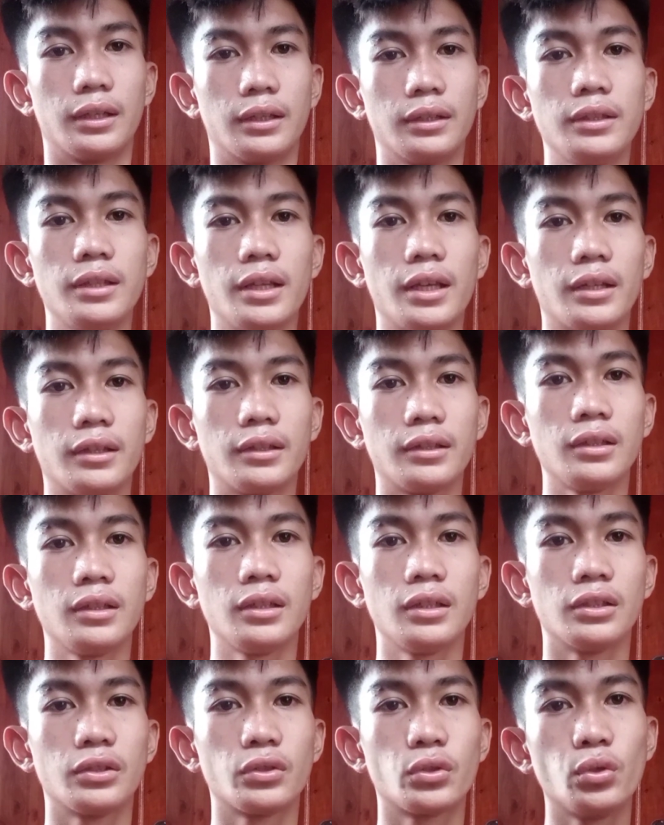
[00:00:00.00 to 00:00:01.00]
And then,
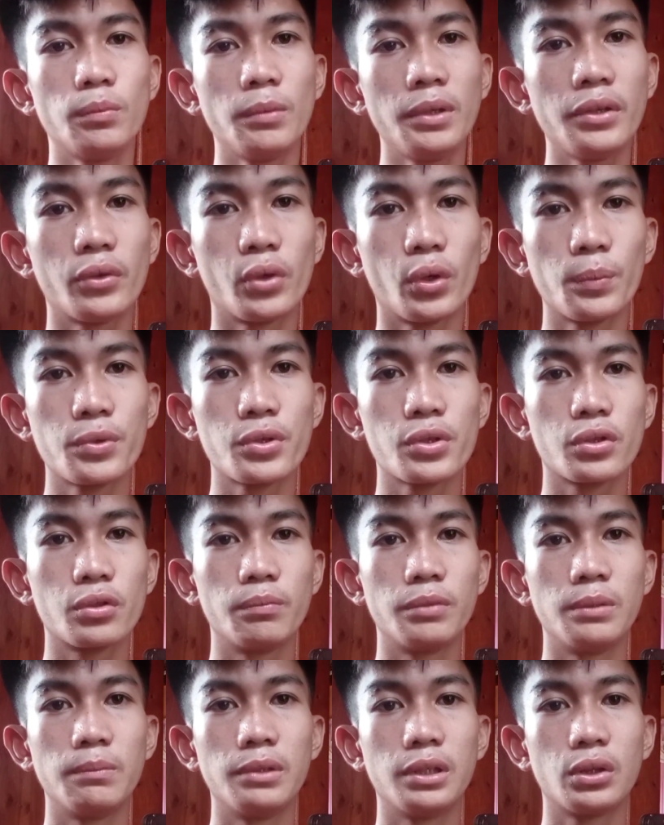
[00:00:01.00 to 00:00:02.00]
two-man ropes
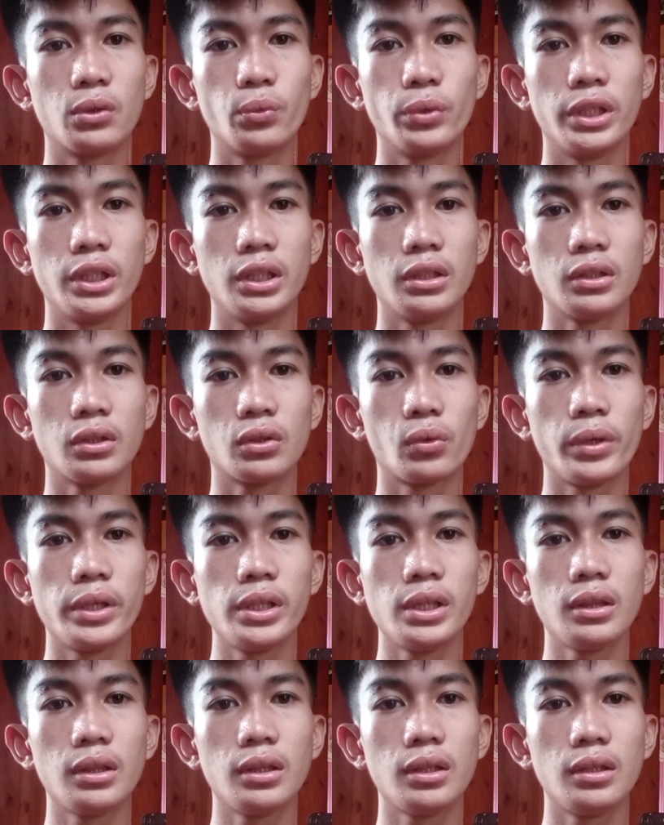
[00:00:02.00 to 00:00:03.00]
to be between
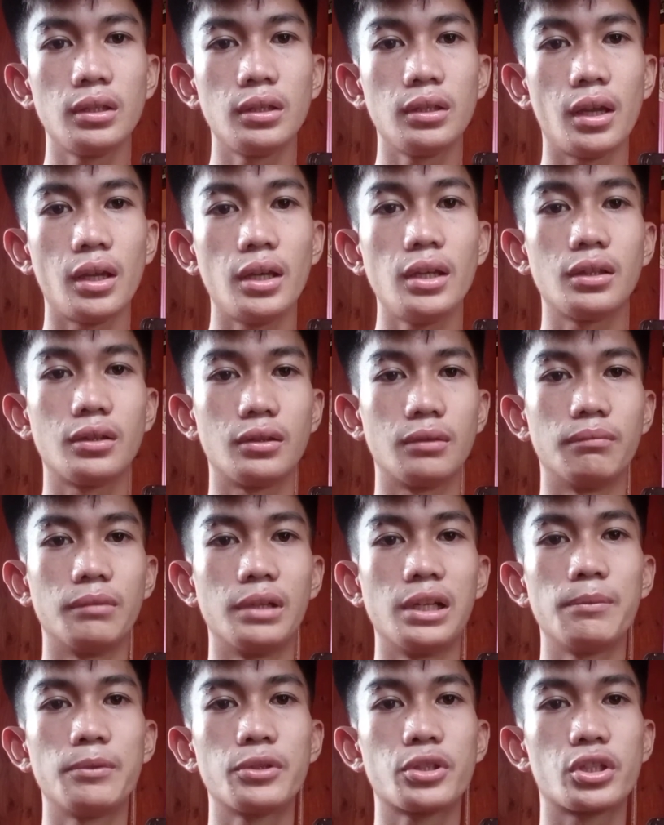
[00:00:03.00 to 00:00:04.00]

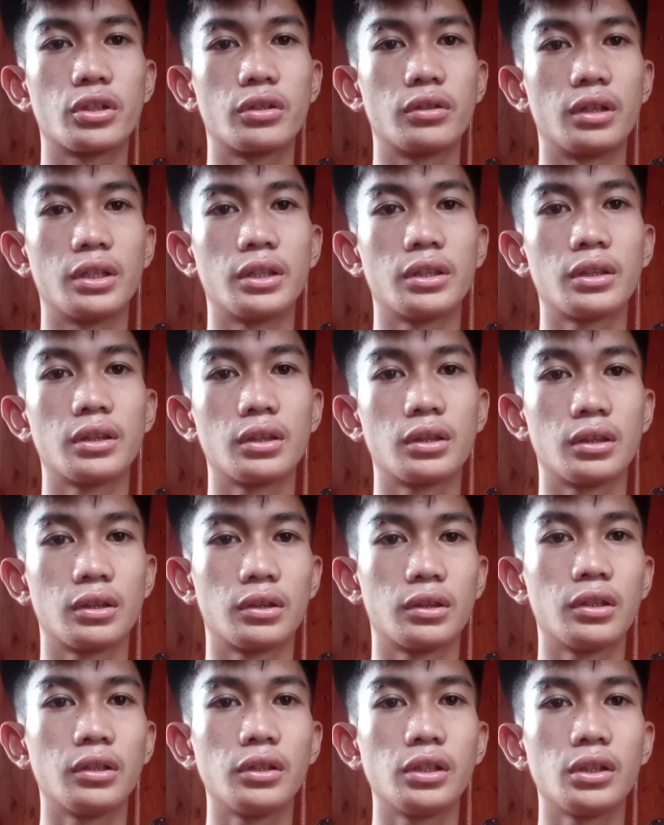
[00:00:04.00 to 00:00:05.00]
28mm
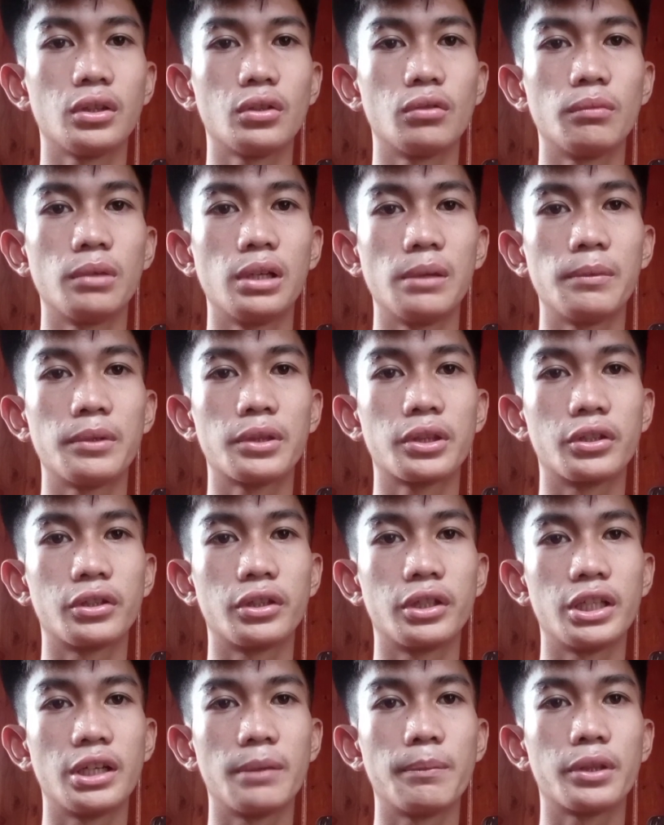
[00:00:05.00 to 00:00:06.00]
and
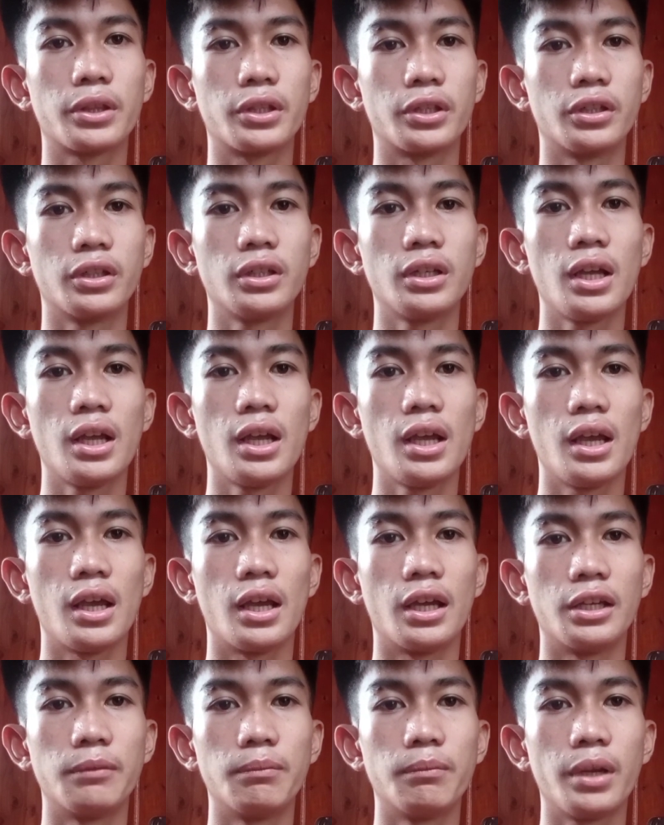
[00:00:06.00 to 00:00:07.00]
32mm diameter
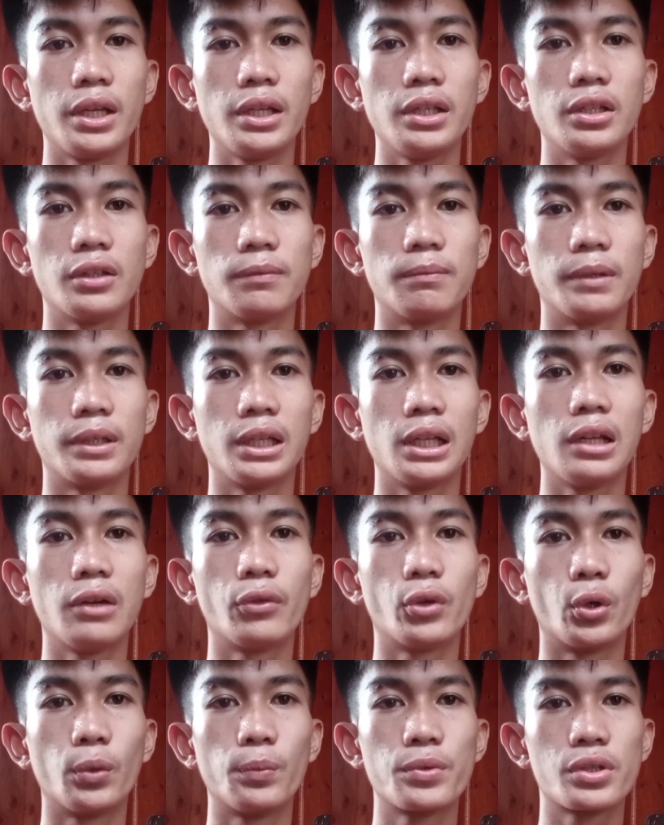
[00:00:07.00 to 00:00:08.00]
and made of
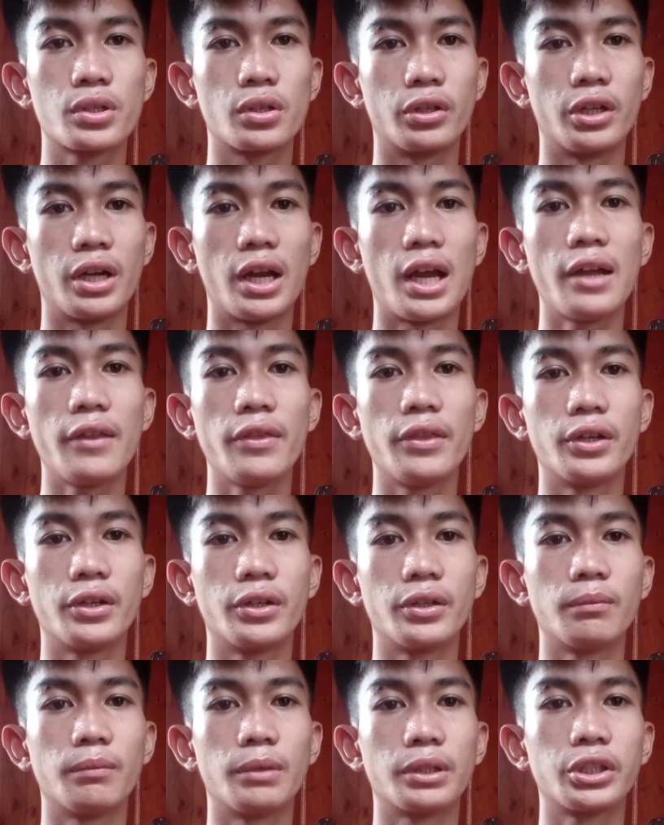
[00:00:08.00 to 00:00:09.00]
manila ropes or
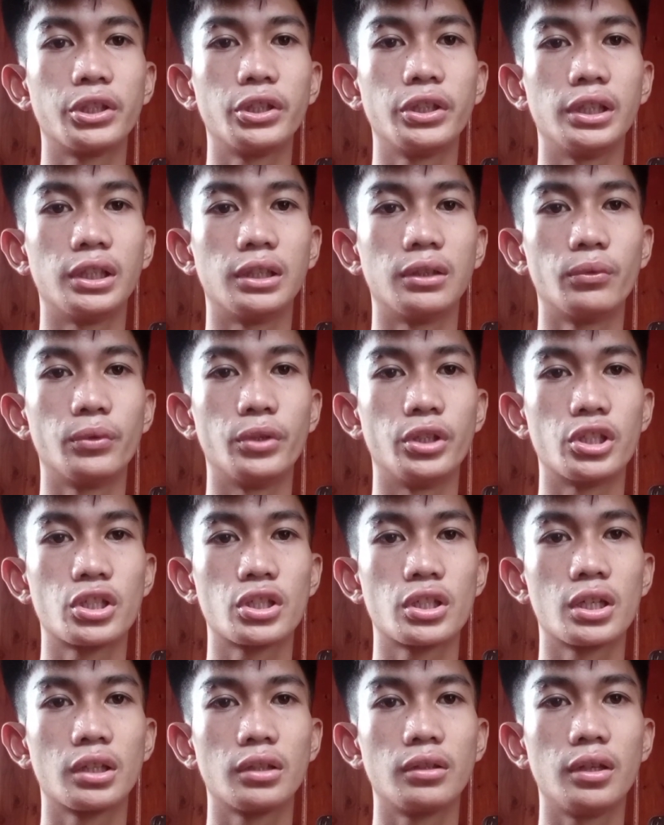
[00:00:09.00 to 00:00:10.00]
other material
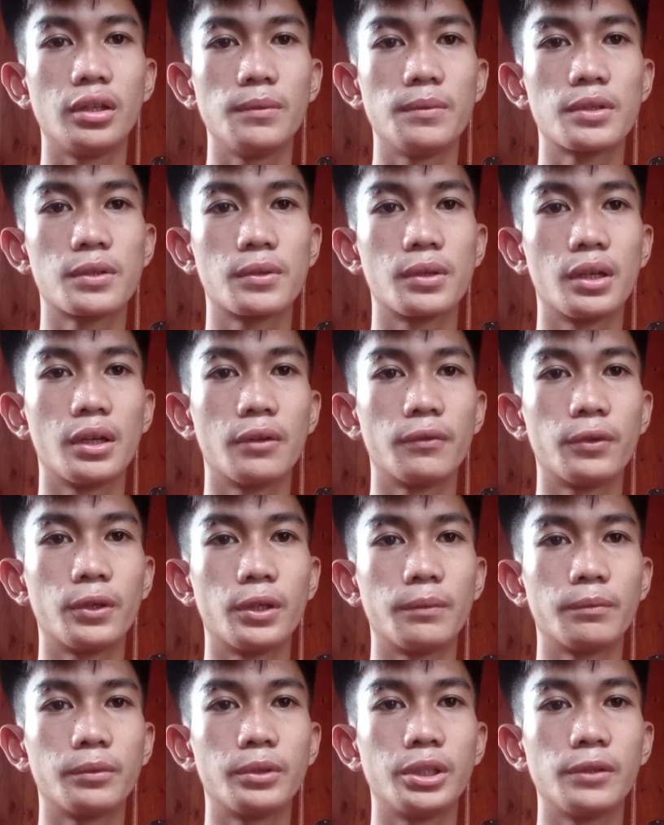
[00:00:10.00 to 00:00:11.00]
which gives
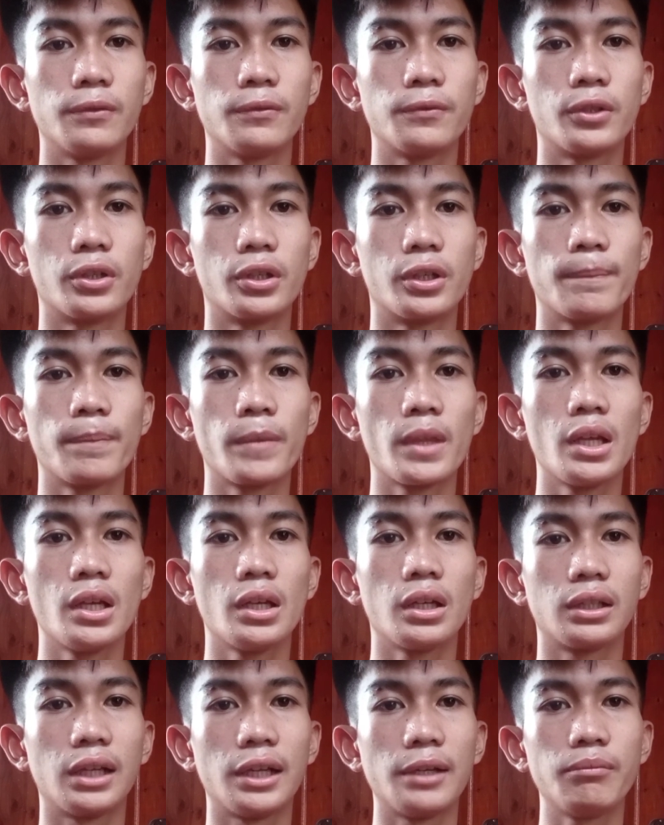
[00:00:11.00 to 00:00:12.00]
firm grip for
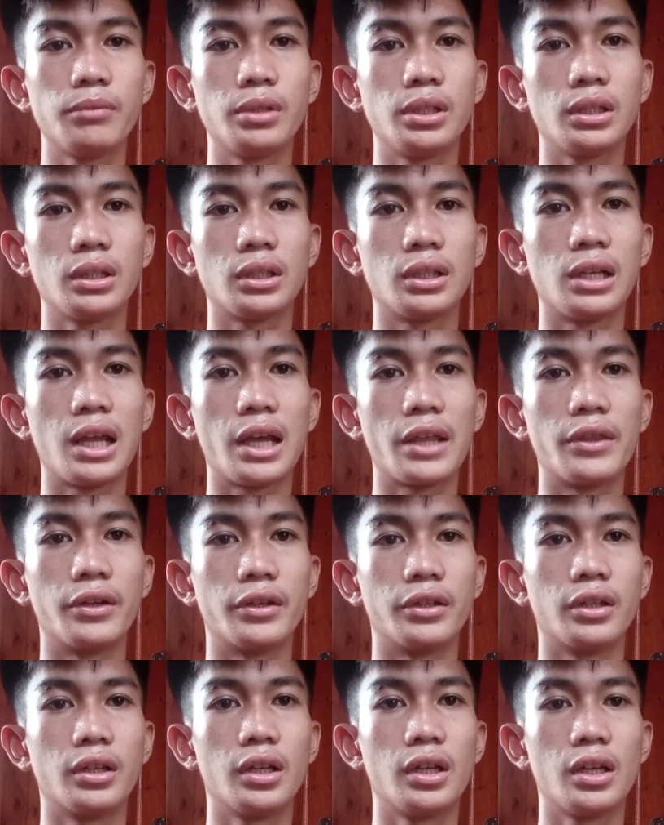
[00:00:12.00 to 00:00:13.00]
climbing the
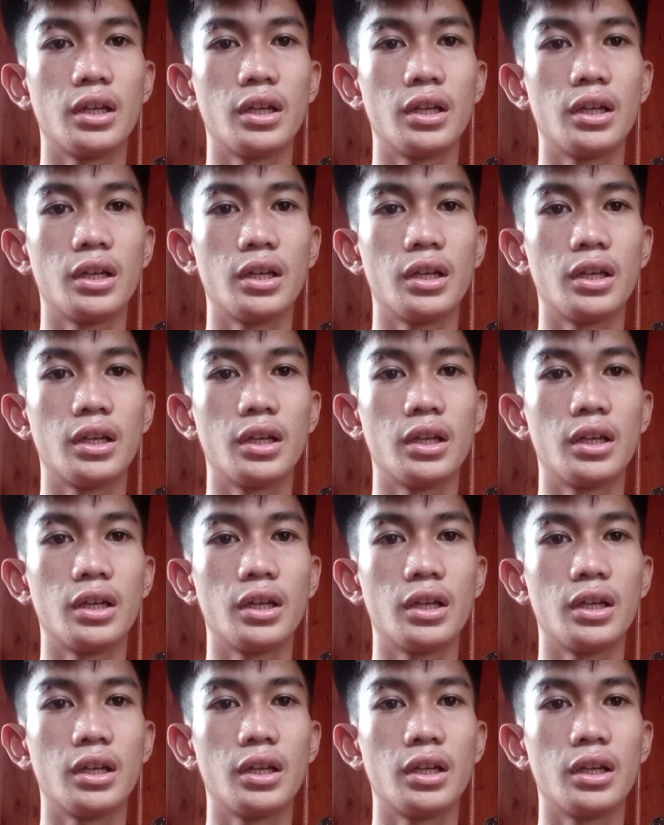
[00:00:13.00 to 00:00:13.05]
ladder.